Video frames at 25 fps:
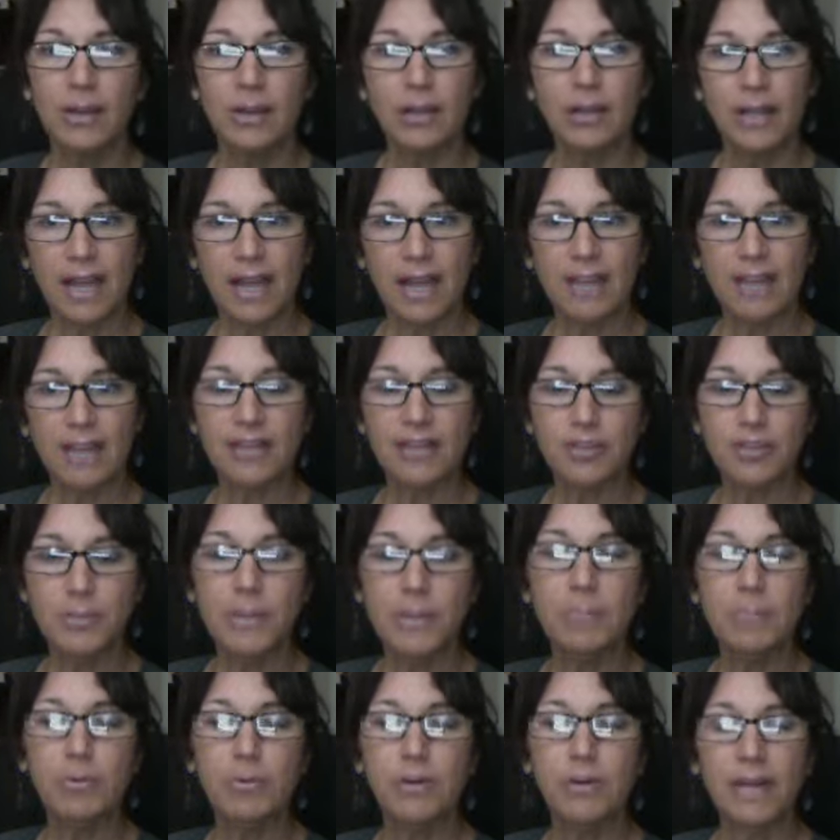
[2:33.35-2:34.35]
A lot of times
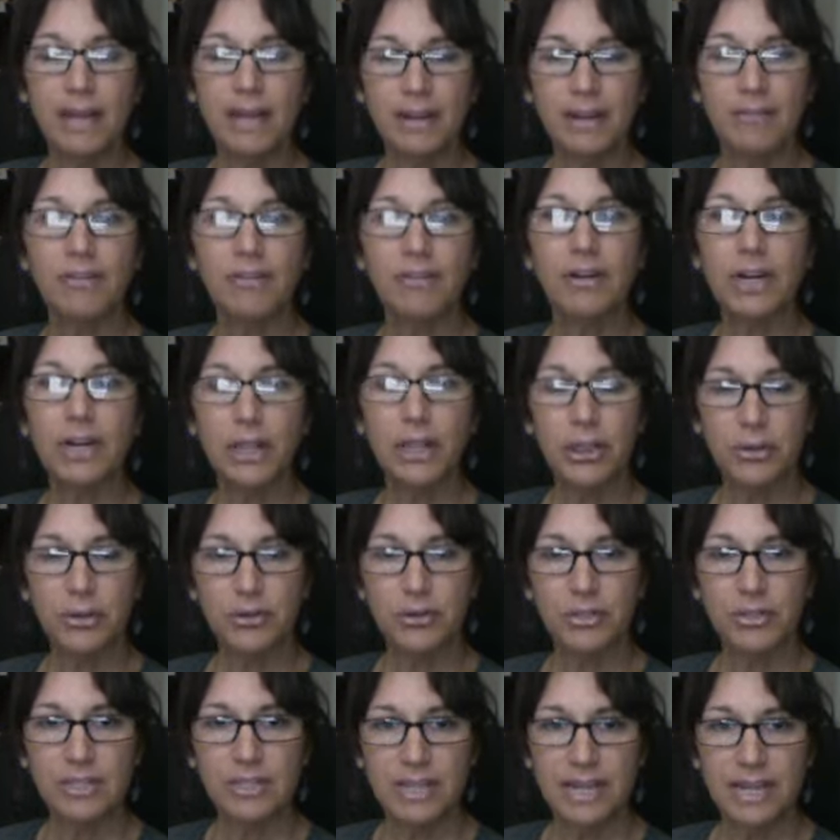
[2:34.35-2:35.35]
people get very
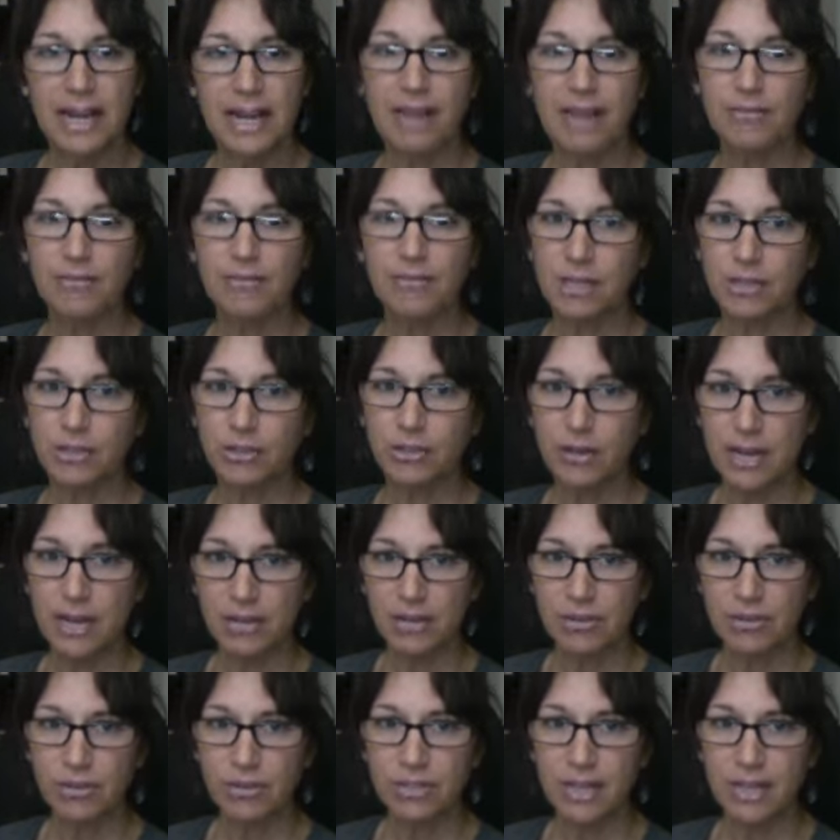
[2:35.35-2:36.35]
thirsty after they start
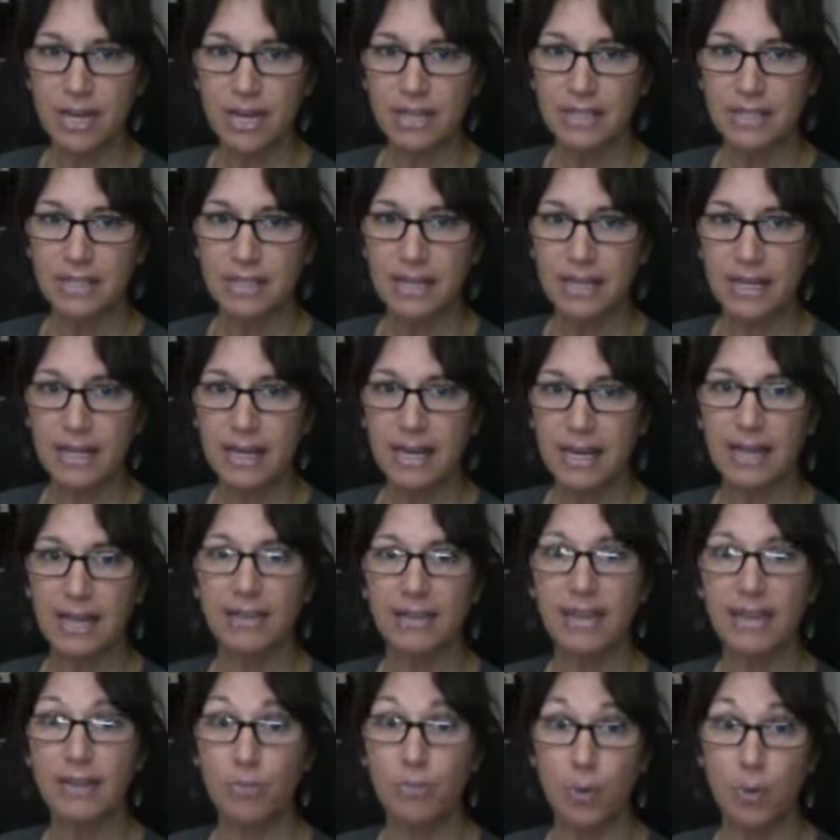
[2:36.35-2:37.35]
exercising
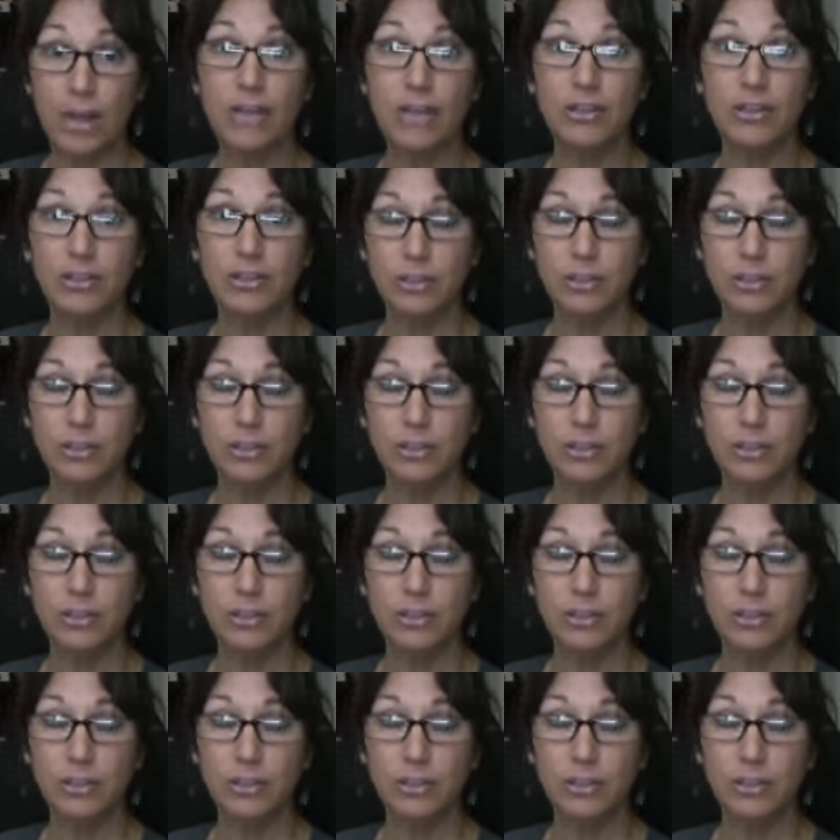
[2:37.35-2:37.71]
and they've waited